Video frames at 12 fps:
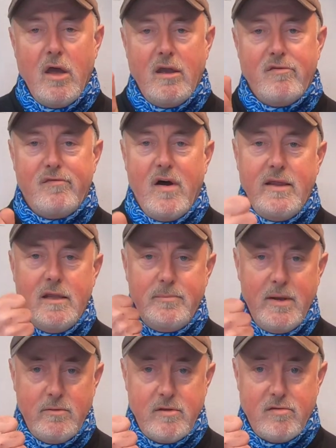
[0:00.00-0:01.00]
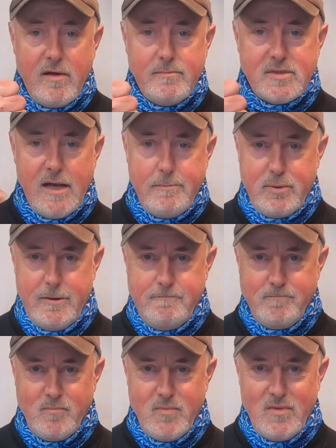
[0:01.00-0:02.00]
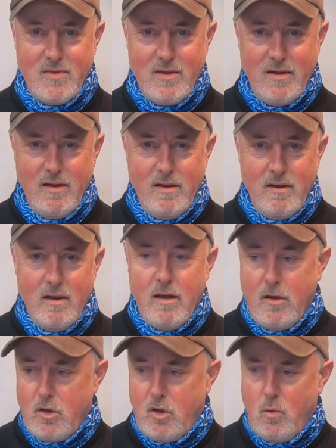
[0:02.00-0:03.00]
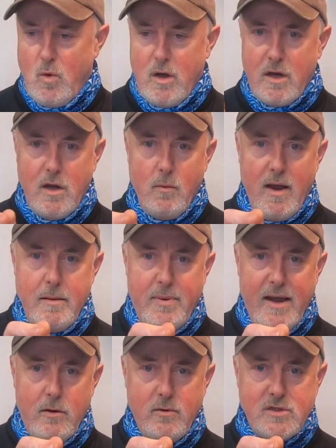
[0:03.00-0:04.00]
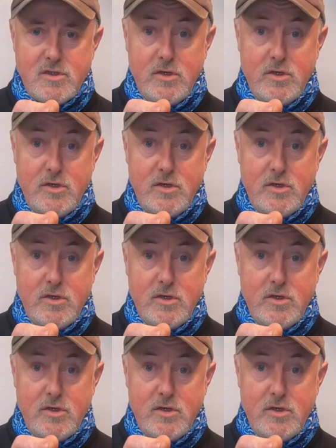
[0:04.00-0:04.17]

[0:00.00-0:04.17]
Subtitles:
you find the bit with the thumbs up, you work your way backwards